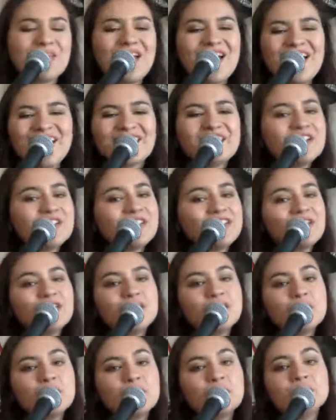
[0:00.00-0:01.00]
I could
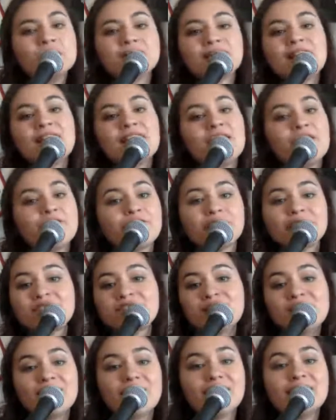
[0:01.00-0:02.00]
lose
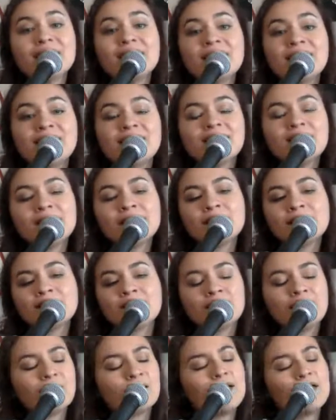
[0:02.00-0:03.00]

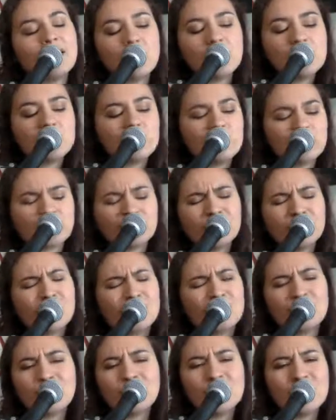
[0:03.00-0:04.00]
everything if
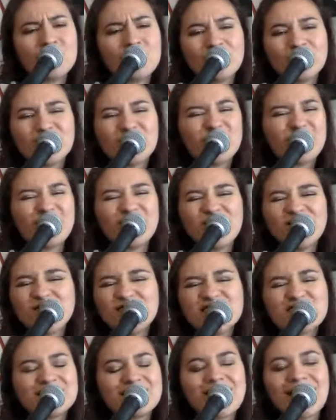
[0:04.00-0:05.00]
you don't feel
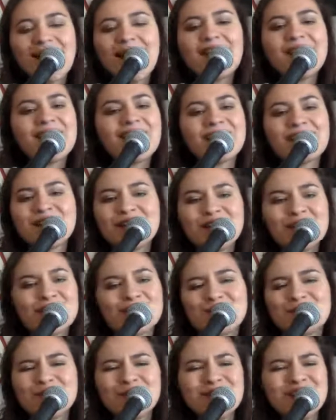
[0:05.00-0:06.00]
the
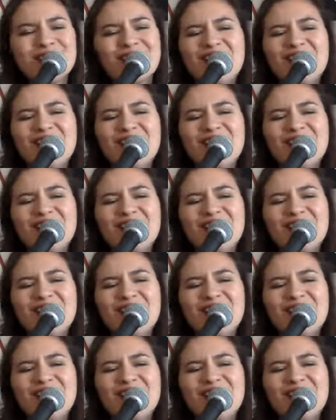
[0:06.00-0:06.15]
same.